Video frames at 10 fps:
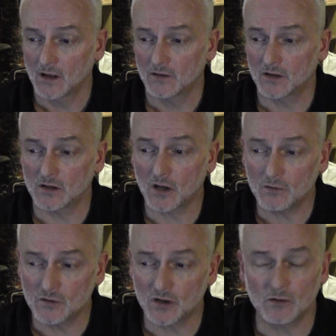that no
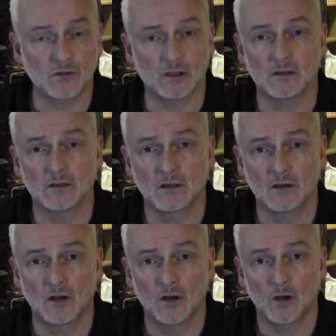children
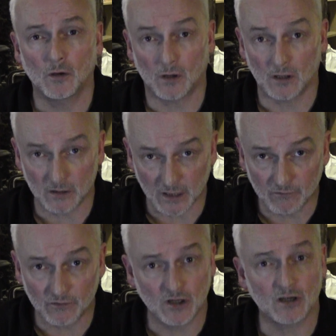who are looking
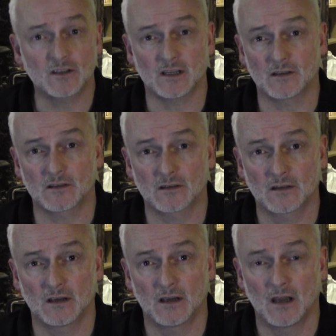for justice,
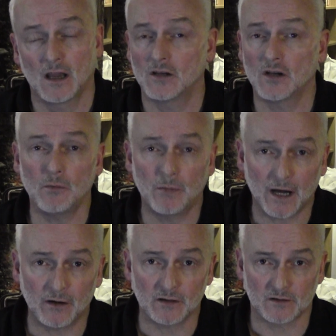no
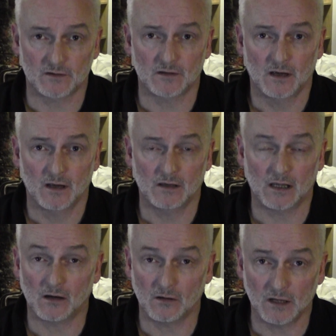parents
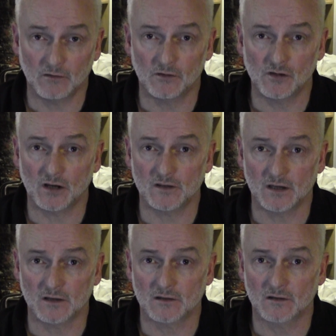that are looking for
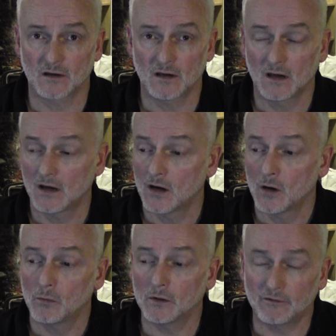justice,
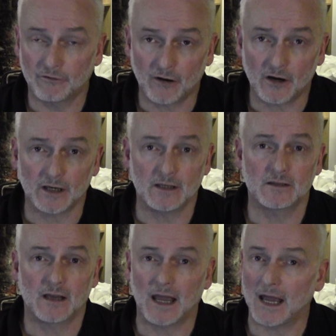will
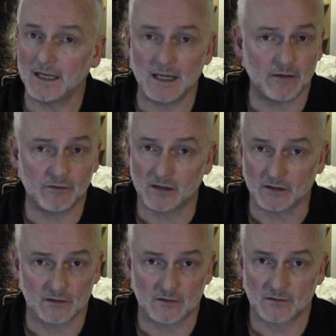find any
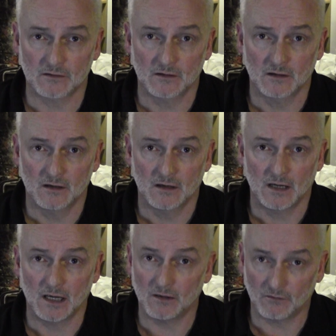evidence
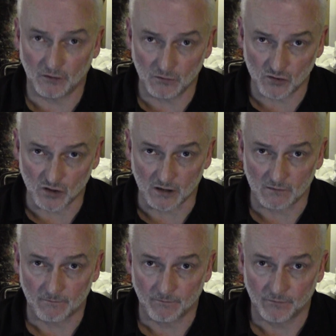in the future
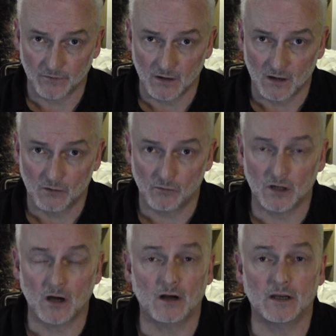
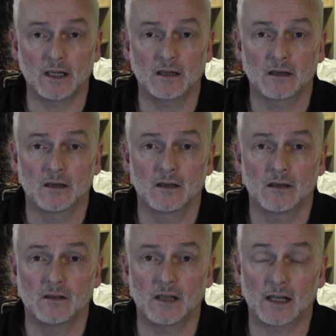regarding
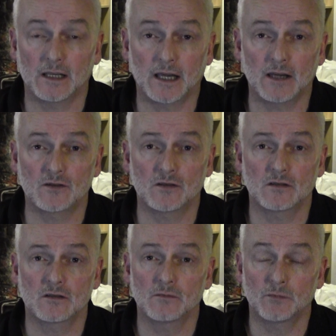the
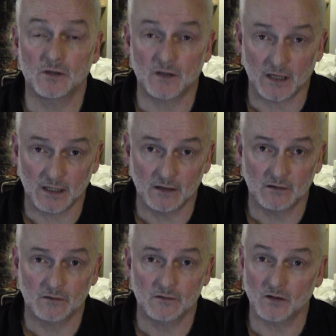allegations pertaining
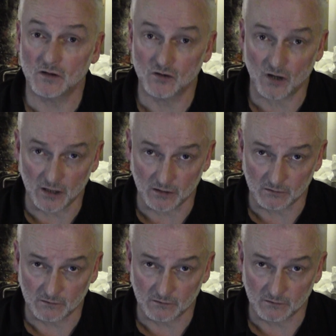to the child.